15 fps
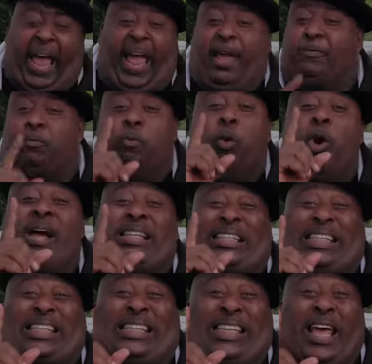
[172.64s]
If one
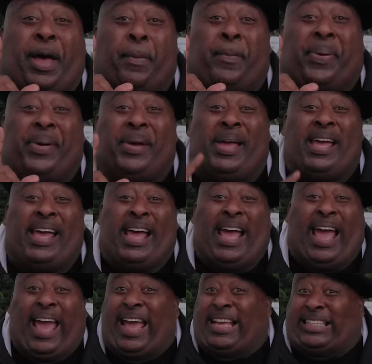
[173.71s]
sip
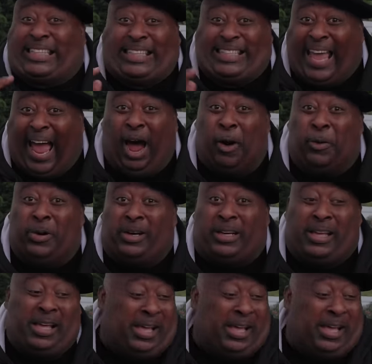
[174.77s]
is sour,